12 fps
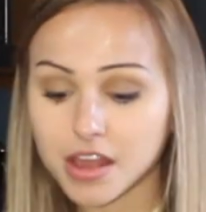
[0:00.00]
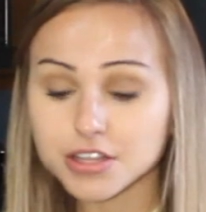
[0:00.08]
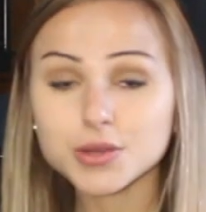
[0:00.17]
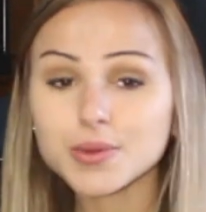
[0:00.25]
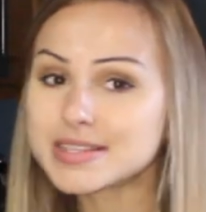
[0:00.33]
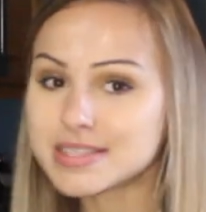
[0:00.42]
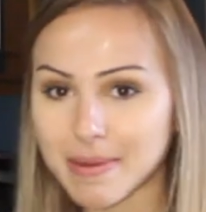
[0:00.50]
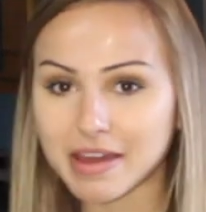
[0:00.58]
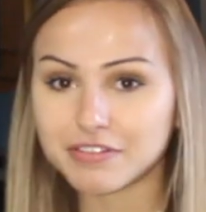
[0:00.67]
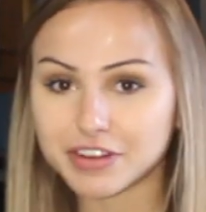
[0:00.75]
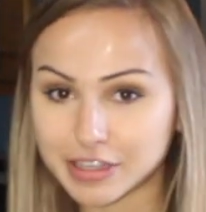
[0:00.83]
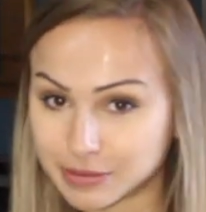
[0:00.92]
So is it
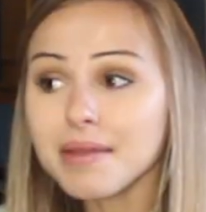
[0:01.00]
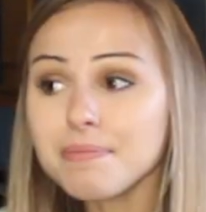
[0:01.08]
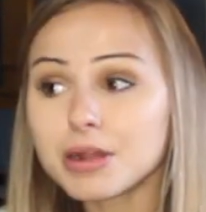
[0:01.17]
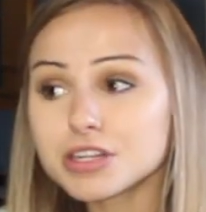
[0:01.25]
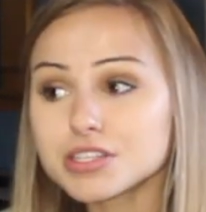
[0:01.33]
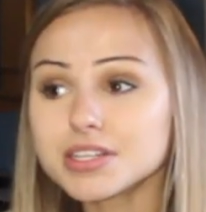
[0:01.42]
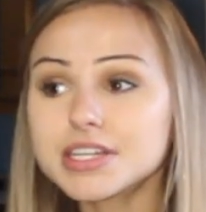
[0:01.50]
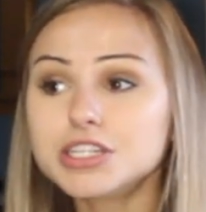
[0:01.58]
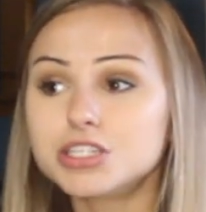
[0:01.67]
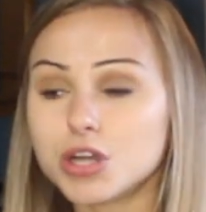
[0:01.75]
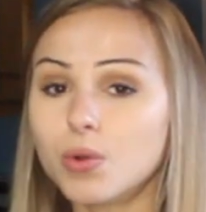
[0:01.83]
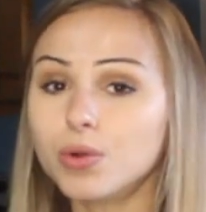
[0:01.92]
bad for you? I
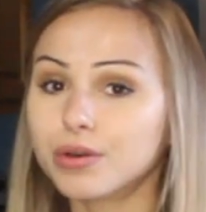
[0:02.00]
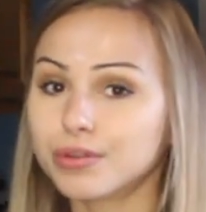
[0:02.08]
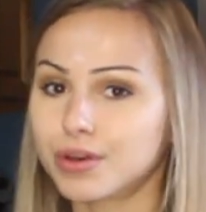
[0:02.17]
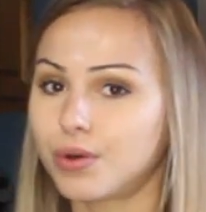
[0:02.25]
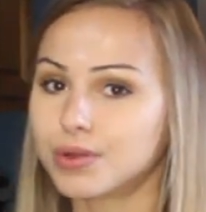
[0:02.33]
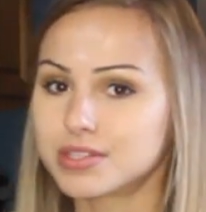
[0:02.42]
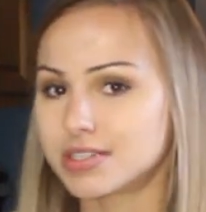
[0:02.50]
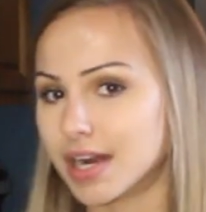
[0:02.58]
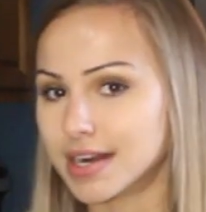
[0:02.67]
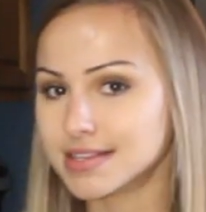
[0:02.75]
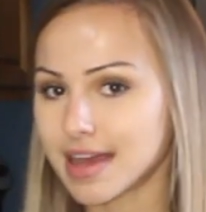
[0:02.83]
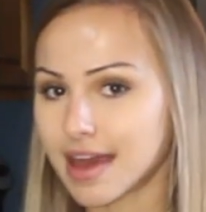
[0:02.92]
personally don't know the whole
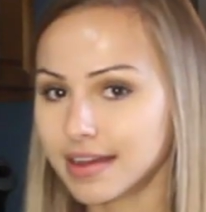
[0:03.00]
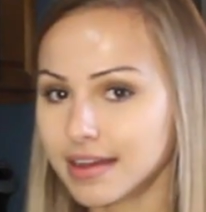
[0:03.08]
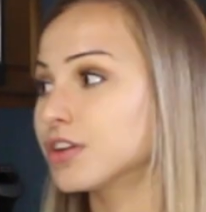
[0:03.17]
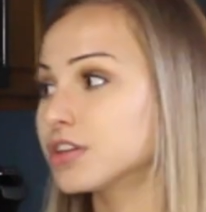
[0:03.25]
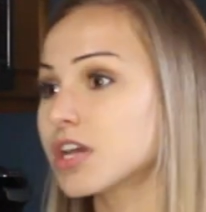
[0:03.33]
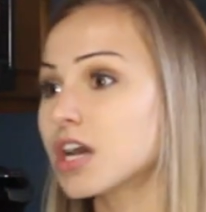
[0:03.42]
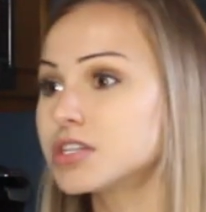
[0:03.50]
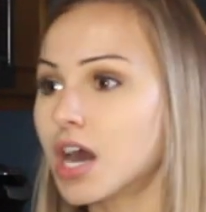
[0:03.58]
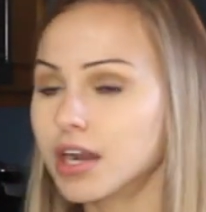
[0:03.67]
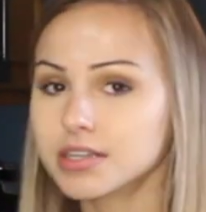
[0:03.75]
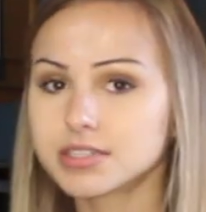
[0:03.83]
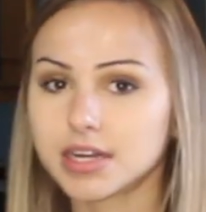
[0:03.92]
studies on it. There's a
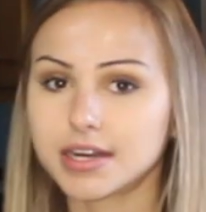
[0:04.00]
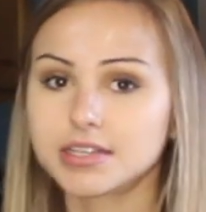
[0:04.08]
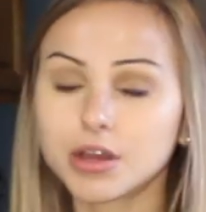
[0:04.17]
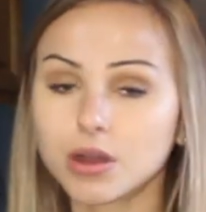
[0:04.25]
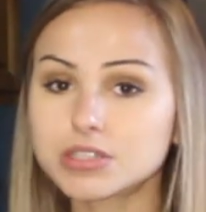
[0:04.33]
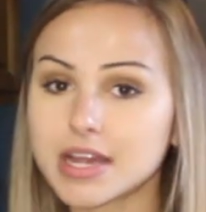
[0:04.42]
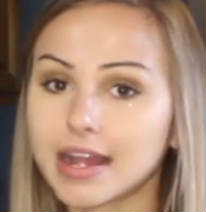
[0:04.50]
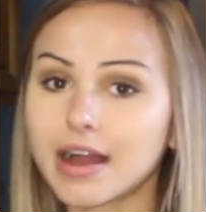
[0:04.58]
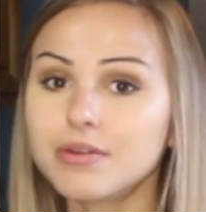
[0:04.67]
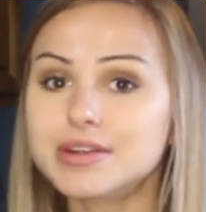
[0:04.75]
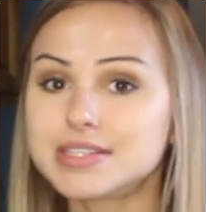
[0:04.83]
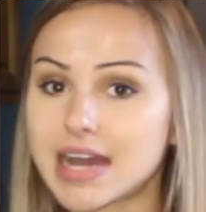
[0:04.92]
ton of studies. Go check
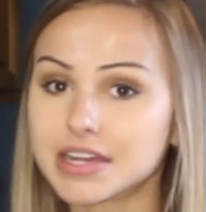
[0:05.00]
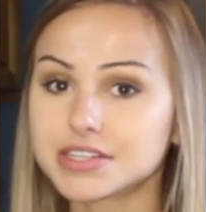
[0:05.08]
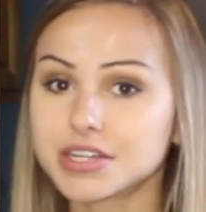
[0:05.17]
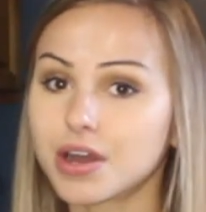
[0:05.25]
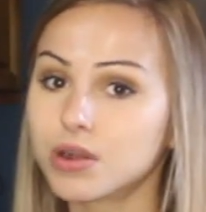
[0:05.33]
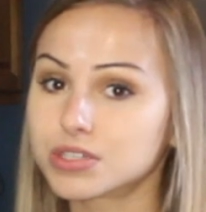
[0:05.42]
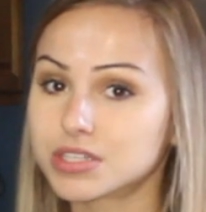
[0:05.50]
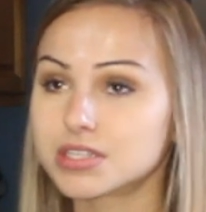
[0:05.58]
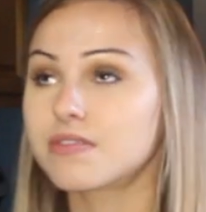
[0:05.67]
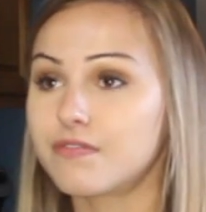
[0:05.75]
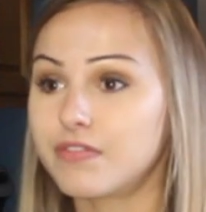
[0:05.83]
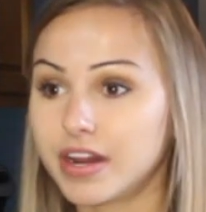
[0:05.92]
out Natasha Ocean's
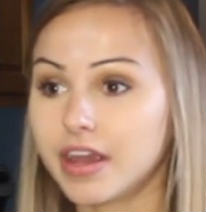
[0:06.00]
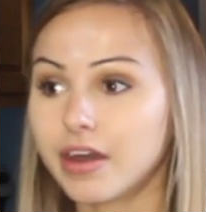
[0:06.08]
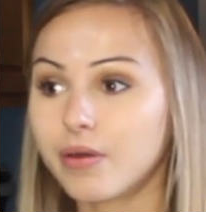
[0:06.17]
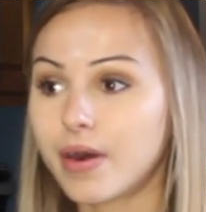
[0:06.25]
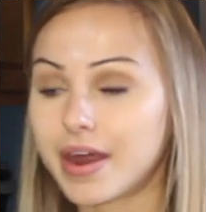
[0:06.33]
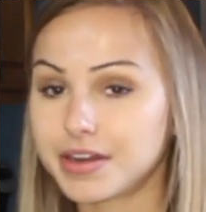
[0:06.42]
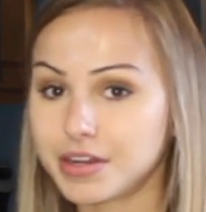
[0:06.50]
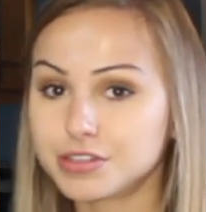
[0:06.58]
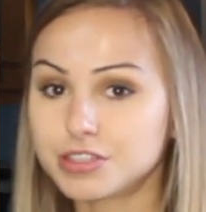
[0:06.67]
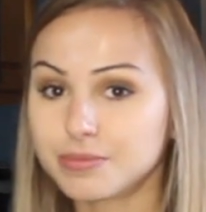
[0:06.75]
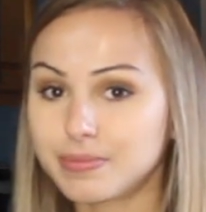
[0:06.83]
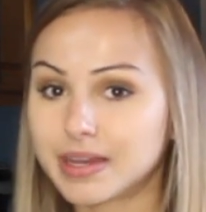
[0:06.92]
video on
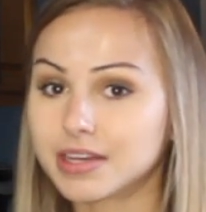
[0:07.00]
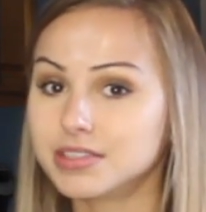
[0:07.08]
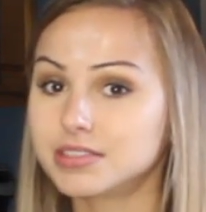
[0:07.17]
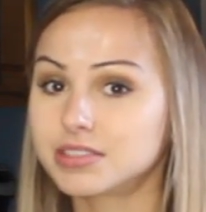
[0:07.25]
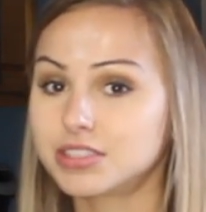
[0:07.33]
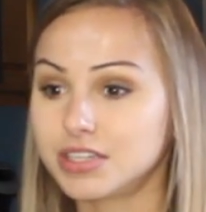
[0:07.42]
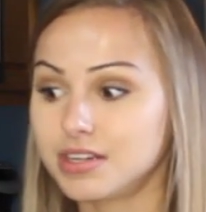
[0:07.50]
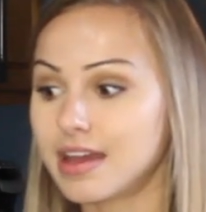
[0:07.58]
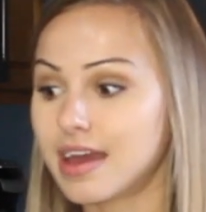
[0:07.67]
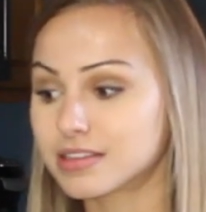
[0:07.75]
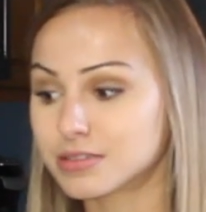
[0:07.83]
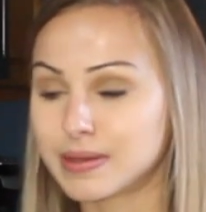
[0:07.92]
YouTube because she
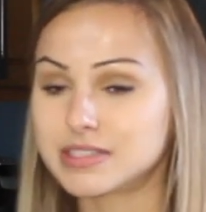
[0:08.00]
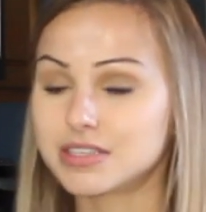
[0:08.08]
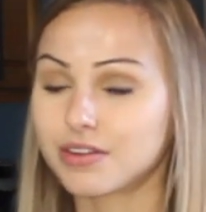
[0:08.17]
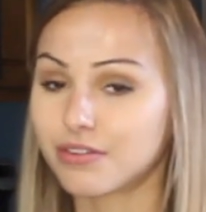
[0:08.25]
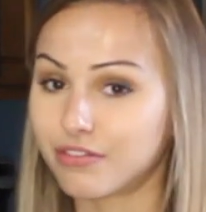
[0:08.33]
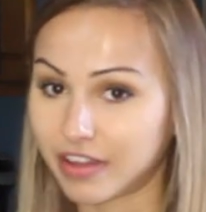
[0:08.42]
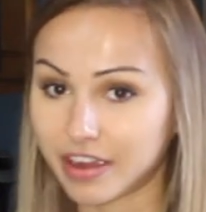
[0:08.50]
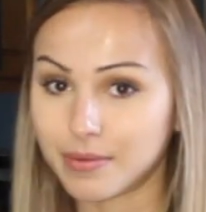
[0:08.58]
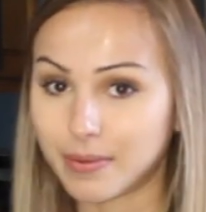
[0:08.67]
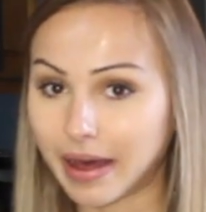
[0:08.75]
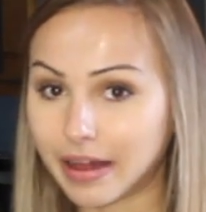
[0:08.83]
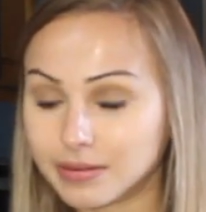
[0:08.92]
explains it very
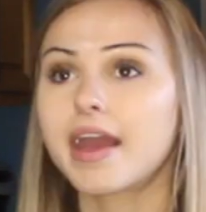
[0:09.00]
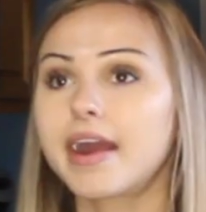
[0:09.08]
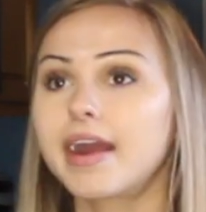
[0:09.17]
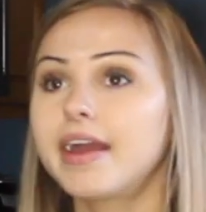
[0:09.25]
well.